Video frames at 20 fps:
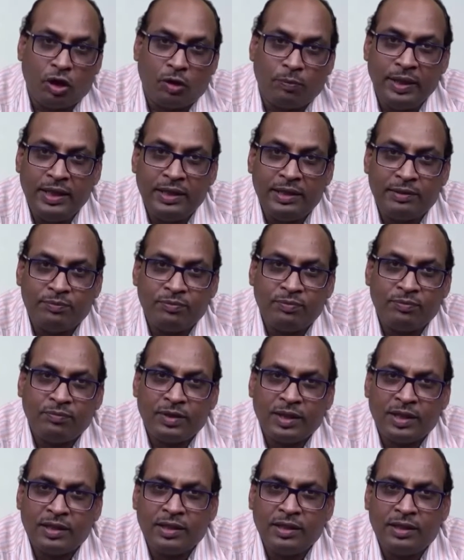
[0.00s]
topic
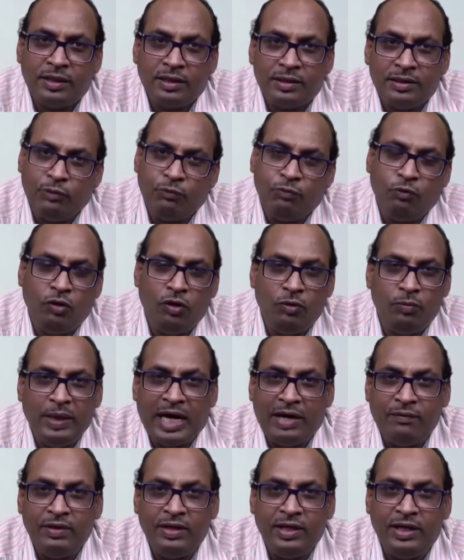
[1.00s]
that we will be
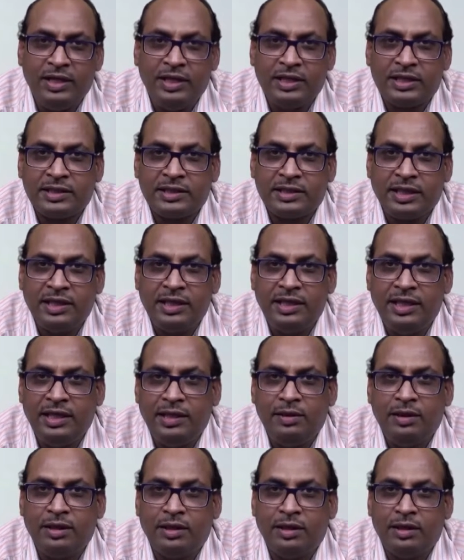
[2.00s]
having a discussion
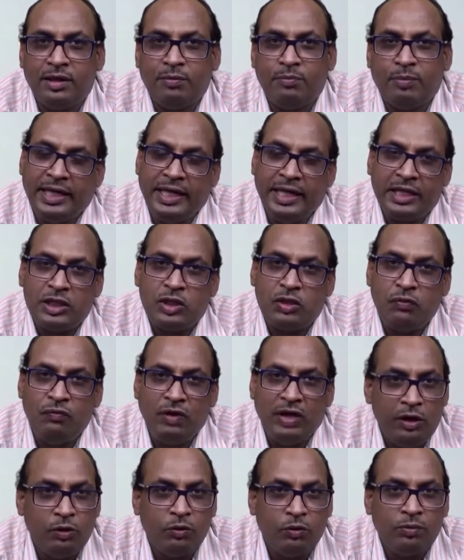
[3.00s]
in my next
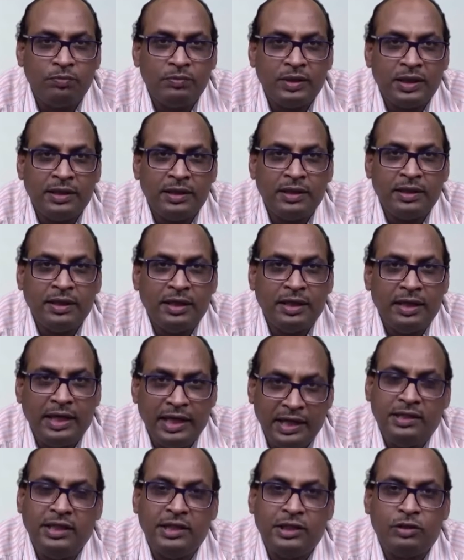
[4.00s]
video.
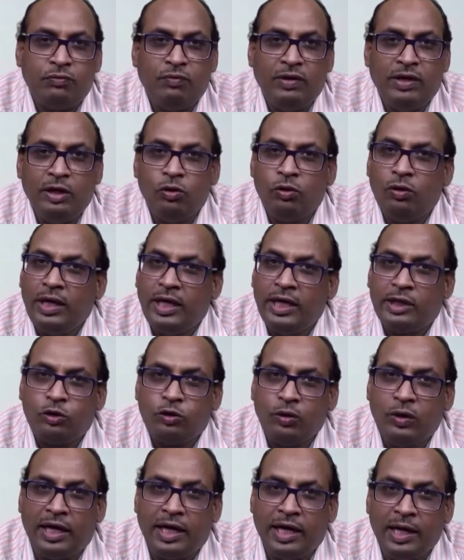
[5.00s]
In this video,
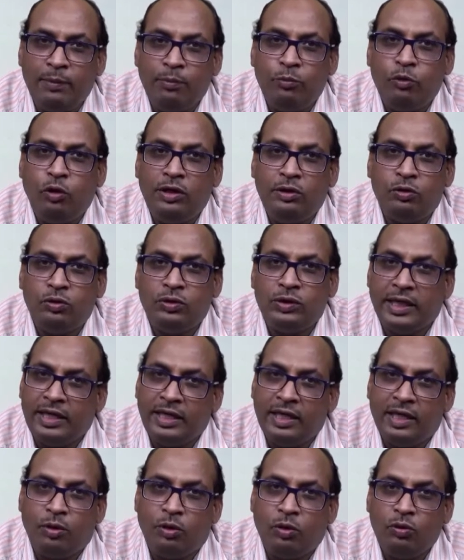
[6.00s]
actually, I am going to
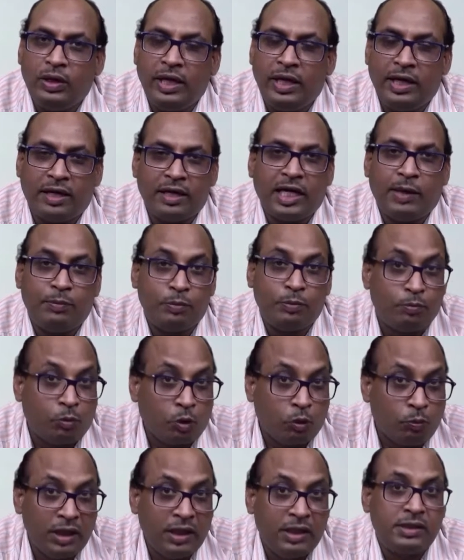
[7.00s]
tell about aircraft
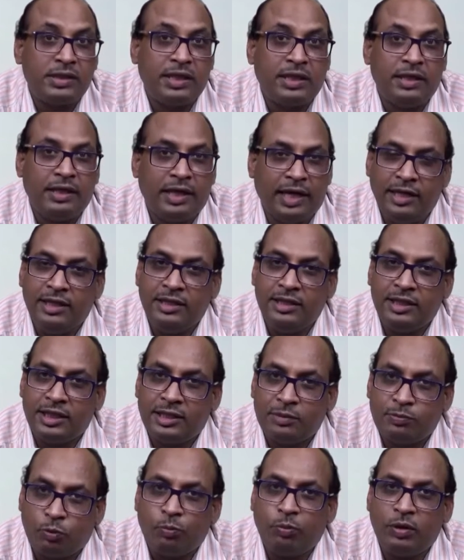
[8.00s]
propulsion, and in
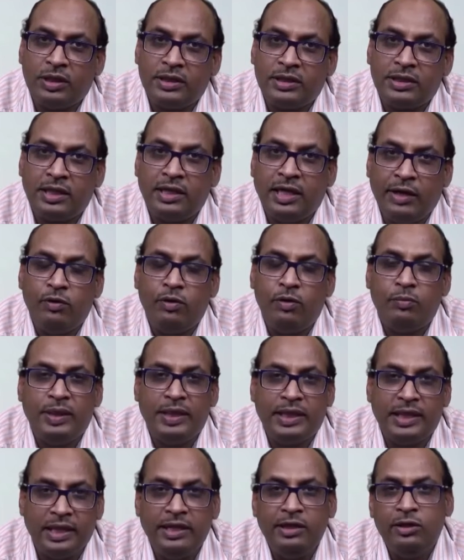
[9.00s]
that propulsion, I will
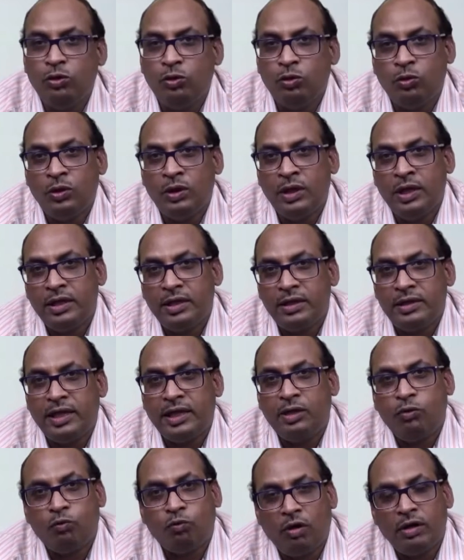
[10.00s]
be telling you
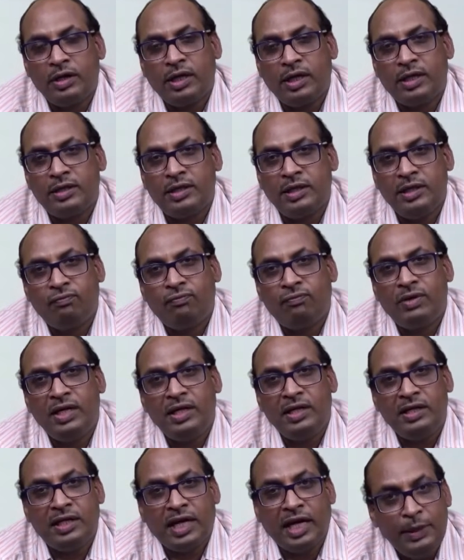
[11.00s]
that what are the
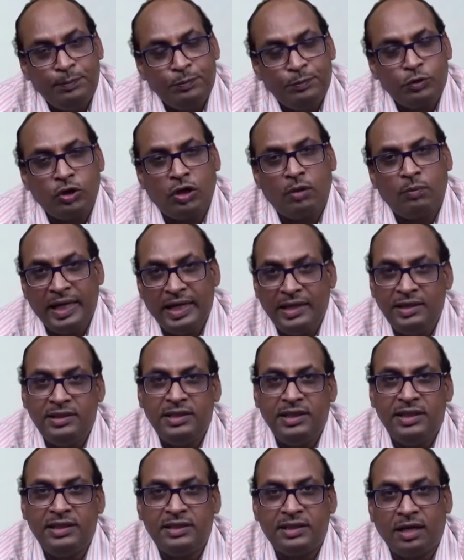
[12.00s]
different types of
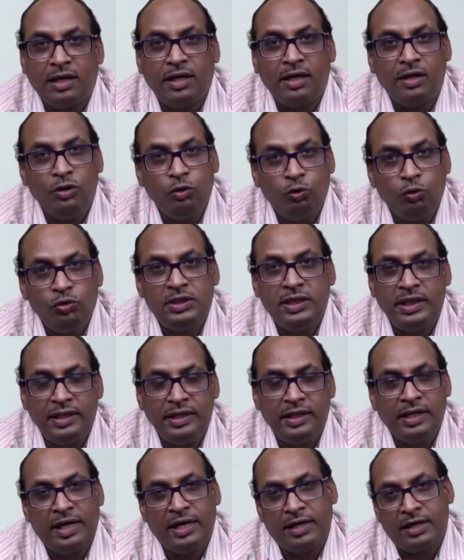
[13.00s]
engines are used
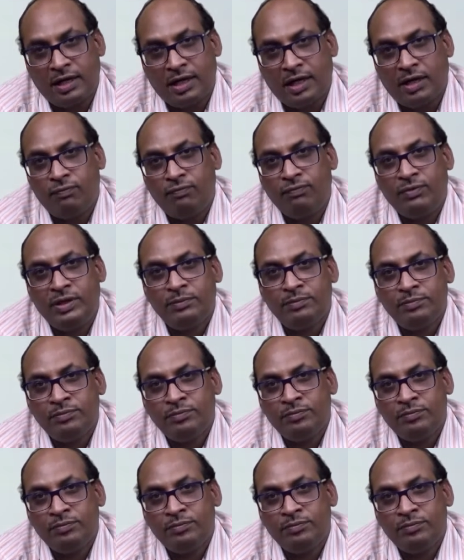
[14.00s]
in aircraft.